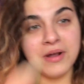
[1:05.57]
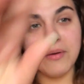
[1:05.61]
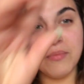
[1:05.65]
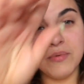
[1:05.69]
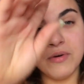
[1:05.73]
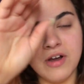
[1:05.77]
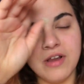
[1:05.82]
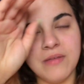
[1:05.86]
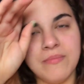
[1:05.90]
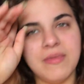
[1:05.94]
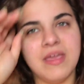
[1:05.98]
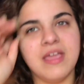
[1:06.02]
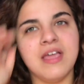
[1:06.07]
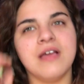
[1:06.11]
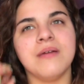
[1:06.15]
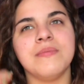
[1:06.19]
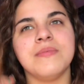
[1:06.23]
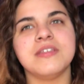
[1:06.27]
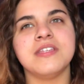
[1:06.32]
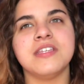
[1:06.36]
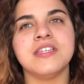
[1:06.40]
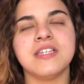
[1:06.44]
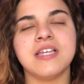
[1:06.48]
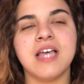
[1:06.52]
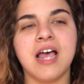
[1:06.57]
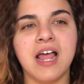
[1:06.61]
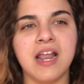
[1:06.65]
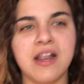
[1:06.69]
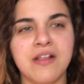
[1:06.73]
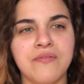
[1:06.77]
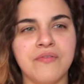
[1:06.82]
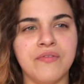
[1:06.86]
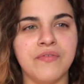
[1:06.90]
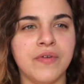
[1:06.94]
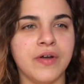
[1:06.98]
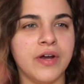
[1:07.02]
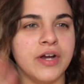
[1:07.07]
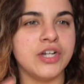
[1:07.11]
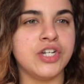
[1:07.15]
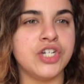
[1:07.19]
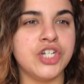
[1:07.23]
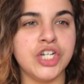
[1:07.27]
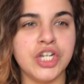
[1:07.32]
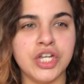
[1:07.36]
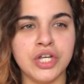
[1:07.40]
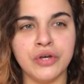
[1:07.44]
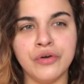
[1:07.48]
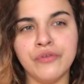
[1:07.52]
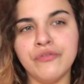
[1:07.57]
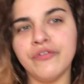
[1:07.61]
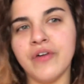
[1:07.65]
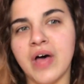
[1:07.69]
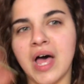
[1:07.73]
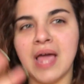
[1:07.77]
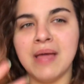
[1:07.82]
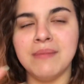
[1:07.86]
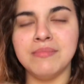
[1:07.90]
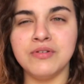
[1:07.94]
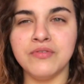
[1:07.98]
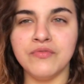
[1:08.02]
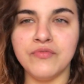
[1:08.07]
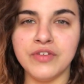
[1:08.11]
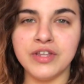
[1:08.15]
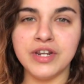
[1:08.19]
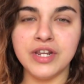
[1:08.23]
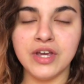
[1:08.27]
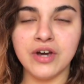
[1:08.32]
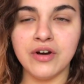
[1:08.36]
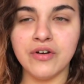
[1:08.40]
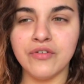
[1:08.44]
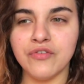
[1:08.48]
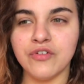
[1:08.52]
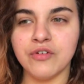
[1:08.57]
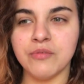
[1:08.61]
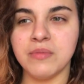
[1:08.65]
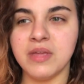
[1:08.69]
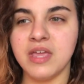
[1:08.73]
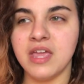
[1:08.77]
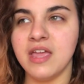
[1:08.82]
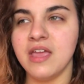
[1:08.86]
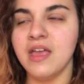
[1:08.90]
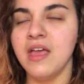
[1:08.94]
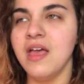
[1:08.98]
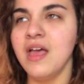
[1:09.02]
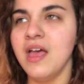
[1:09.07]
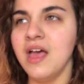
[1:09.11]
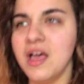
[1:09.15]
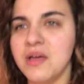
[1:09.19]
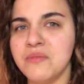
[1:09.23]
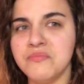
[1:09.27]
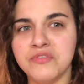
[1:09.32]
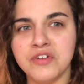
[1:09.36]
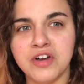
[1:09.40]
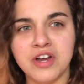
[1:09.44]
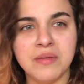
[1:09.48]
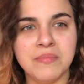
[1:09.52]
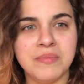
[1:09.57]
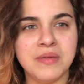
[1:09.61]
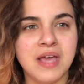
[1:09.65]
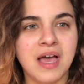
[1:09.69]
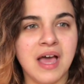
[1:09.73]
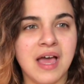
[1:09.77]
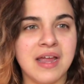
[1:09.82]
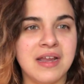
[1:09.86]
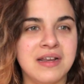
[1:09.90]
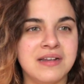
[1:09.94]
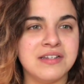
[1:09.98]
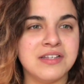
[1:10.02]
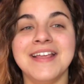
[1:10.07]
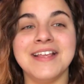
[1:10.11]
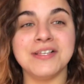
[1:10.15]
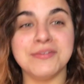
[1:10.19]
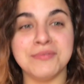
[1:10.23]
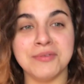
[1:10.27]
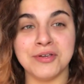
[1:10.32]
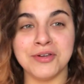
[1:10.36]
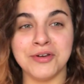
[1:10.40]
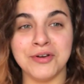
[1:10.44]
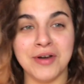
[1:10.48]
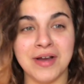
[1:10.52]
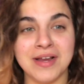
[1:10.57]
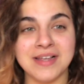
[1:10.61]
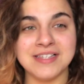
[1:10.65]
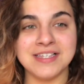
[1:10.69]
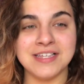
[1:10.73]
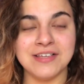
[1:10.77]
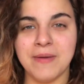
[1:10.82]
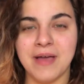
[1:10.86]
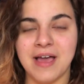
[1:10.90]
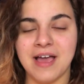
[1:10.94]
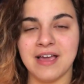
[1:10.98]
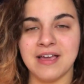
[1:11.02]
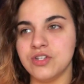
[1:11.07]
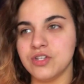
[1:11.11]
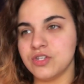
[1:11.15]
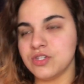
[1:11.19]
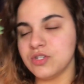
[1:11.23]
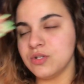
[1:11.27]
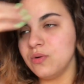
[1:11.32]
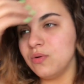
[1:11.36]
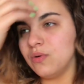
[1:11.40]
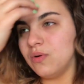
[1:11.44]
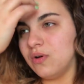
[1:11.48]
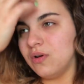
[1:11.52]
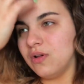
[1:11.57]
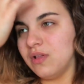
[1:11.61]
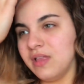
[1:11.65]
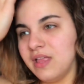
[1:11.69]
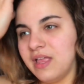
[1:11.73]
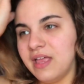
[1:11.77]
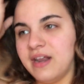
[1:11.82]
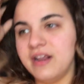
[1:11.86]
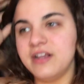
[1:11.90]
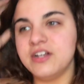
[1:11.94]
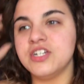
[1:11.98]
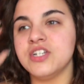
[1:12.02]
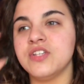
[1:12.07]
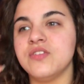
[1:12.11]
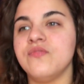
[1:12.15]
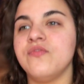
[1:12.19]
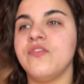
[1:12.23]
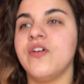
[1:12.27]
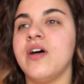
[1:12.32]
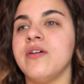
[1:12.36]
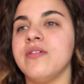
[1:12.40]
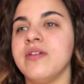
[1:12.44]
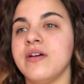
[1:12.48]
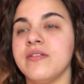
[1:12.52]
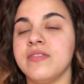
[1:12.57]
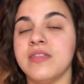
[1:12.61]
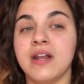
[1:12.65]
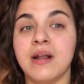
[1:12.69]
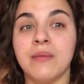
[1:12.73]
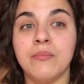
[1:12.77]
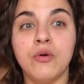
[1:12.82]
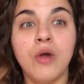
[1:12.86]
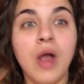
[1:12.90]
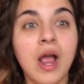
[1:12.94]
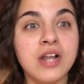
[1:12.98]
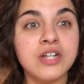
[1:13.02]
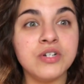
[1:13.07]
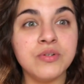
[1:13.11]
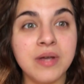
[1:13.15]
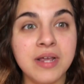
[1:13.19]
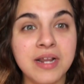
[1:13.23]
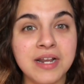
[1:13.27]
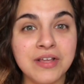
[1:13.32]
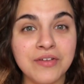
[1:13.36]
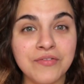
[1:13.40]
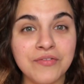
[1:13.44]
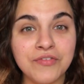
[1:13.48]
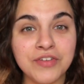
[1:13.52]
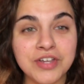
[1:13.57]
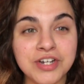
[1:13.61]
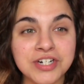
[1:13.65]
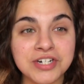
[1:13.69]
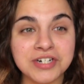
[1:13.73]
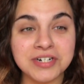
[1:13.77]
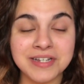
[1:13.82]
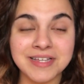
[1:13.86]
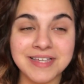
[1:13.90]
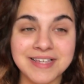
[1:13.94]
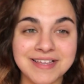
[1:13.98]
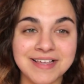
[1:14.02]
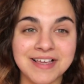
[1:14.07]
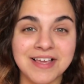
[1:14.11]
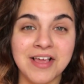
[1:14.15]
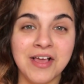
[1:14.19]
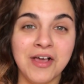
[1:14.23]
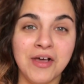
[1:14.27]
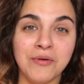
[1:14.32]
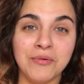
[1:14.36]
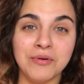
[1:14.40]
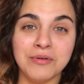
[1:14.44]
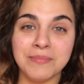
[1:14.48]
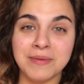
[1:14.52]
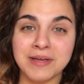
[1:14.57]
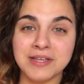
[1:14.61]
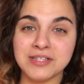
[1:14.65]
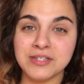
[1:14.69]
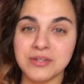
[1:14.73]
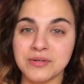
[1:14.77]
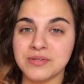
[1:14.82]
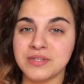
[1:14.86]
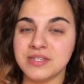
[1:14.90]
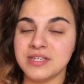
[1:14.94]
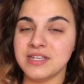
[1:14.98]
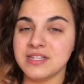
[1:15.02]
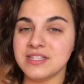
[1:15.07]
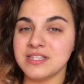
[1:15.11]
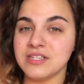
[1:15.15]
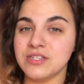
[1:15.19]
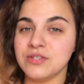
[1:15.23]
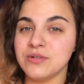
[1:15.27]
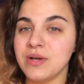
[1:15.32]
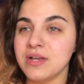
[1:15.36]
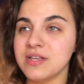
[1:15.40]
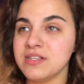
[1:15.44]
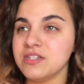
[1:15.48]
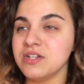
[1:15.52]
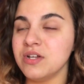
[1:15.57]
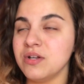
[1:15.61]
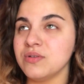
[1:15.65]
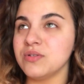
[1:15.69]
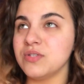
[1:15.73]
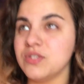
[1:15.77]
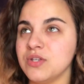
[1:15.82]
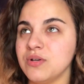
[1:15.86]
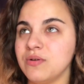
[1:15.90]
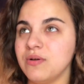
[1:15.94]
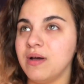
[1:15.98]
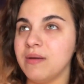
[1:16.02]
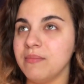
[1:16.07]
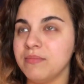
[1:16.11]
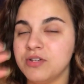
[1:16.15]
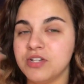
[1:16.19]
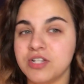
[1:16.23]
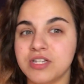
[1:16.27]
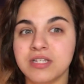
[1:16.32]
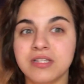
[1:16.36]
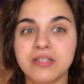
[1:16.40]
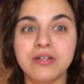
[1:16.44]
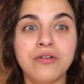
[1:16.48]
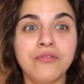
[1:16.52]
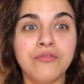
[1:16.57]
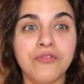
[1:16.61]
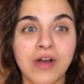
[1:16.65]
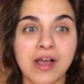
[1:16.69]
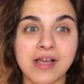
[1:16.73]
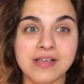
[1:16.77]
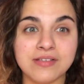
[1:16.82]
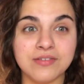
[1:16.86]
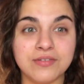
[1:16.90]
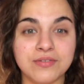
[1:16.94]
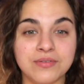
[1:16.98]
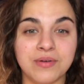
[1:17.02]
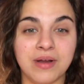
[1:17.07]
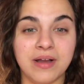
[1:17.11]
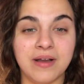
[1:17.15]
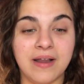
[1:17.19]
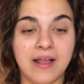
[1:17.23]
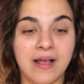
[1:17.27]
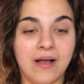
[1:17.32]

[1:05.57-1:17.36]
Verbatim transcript: not wearing makeup. This is kind of a very chill vibed video for me. I'm very behind. It has been crazy back to school, and I just found out that I'm graduating officially with my associates, as you guys know, so I'm just a little frazzled right